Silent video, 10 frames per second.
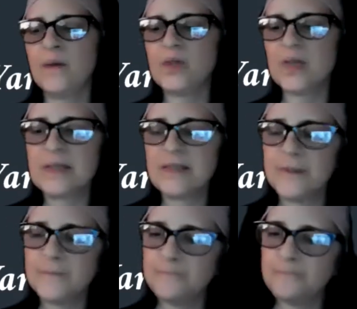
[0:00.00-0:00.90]
just,
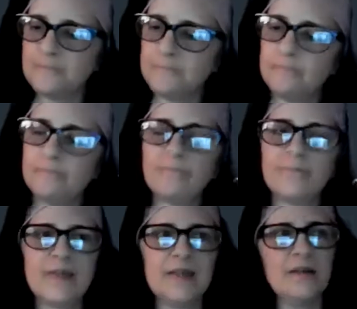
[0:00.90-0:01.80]

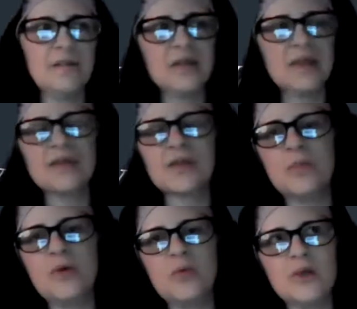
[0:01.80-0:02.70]
things could
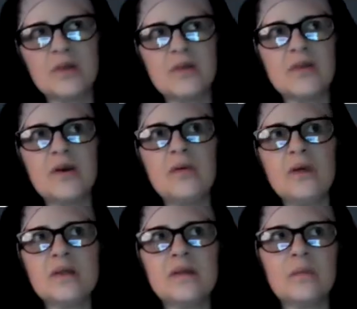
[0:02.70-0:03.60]
be worse. There's
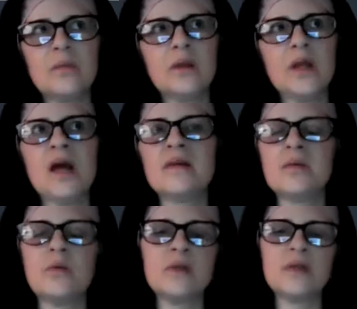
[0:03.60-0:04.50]
always someone that has
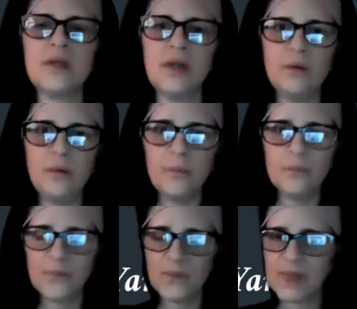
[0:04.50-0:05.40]
it worse than you.
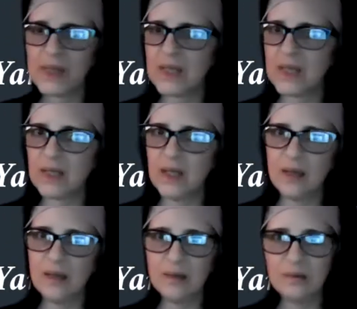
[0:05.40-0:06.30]

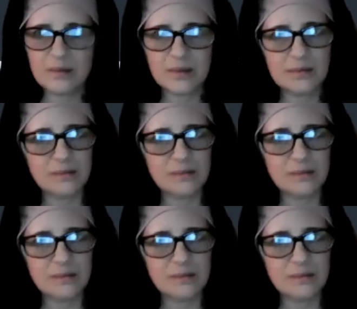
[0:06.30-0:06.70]
And